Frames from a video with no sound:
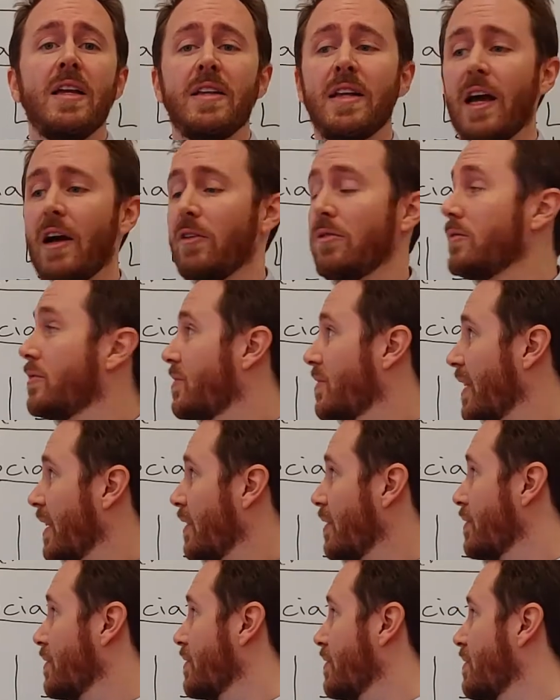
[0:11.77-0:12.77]
Now,
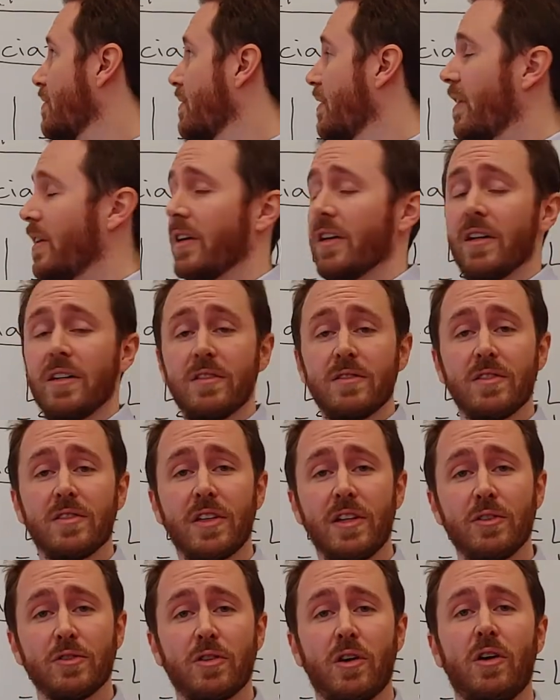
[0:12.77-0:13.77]
sales
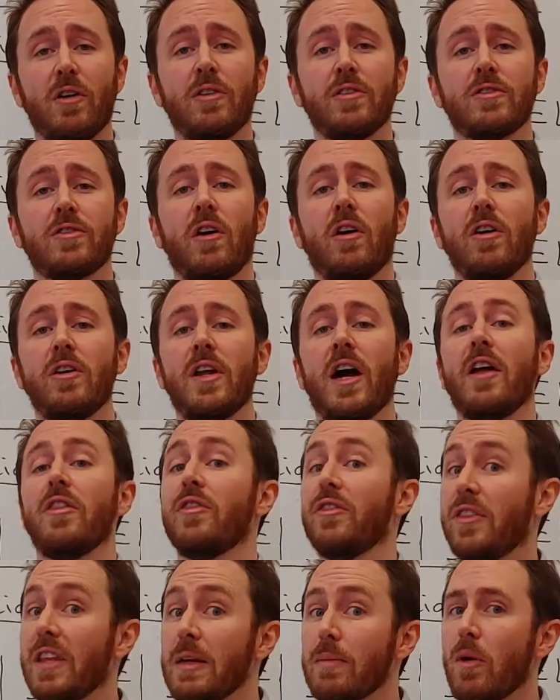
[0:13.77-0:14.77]
calls are
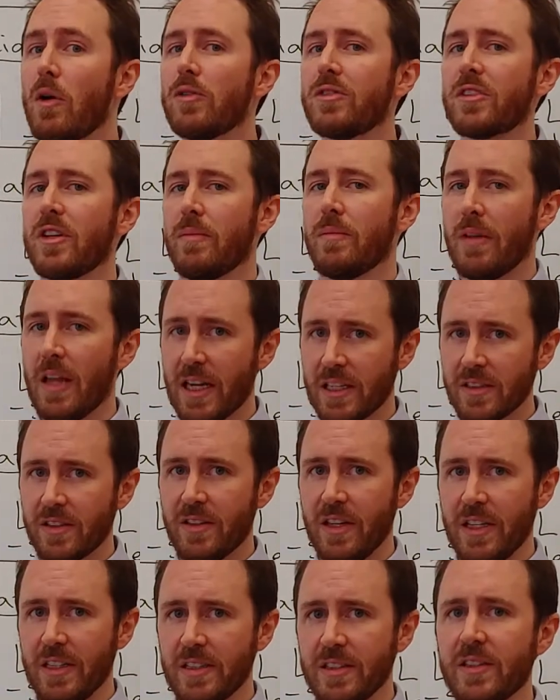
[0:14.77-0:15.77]
not the most complex
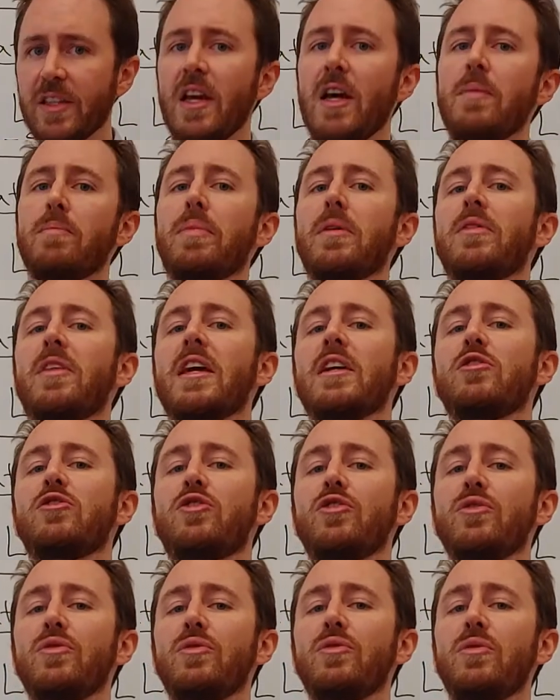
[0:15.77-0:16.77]
things, but they
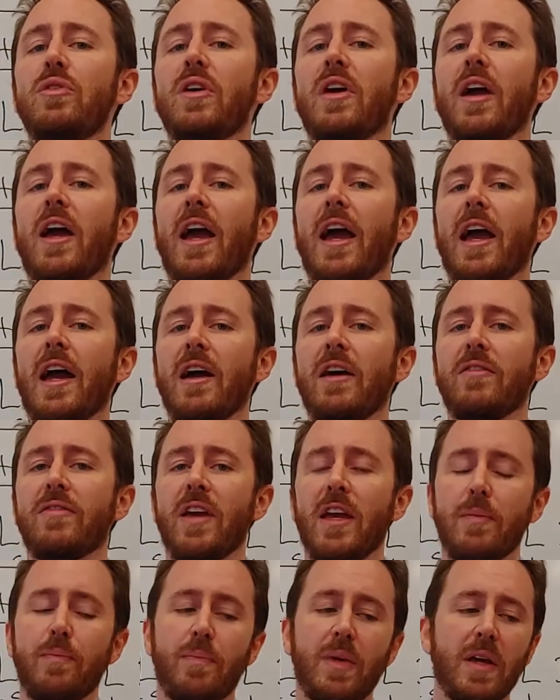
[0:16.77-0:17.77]
do have
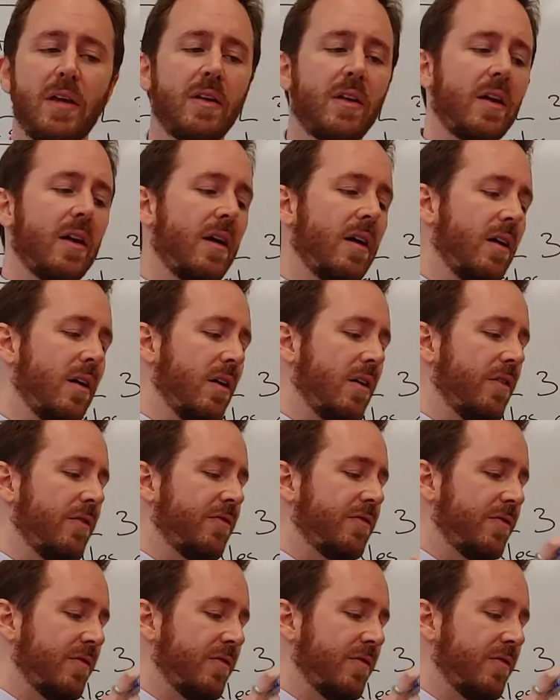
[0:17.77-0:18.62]
a bit of